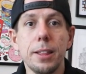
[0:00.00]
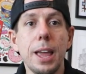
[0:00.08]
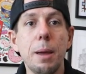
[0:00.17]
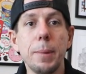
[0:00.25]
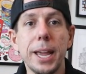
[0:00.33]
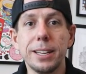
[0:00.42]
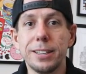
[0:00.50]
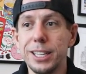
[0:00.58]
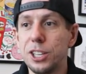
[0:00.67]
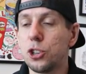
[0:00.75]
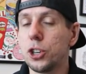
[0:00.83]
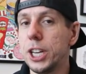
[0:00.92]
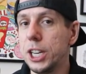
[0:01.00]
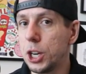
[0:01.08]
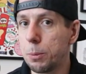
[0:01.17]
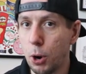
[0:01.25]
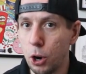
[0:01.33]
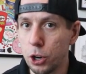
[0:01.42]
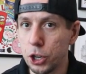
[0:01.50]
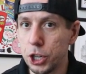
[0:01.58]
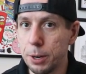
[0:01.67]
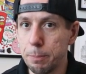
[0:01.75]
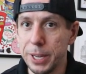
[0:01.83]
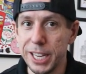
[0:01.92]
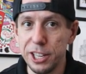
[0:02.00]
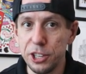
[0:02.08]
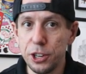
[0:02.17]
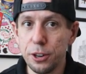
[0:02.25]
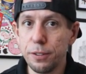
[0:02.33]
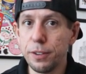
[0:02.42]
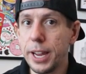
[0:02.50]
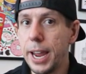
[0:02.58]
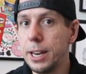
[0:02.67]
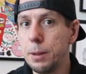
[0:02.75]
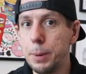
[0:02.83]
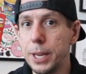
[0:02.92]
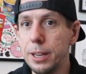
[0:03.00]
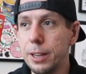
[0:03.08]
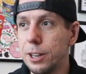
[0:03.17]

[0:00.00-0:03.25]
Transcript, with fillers: That makes the strategic partnership easier for KDP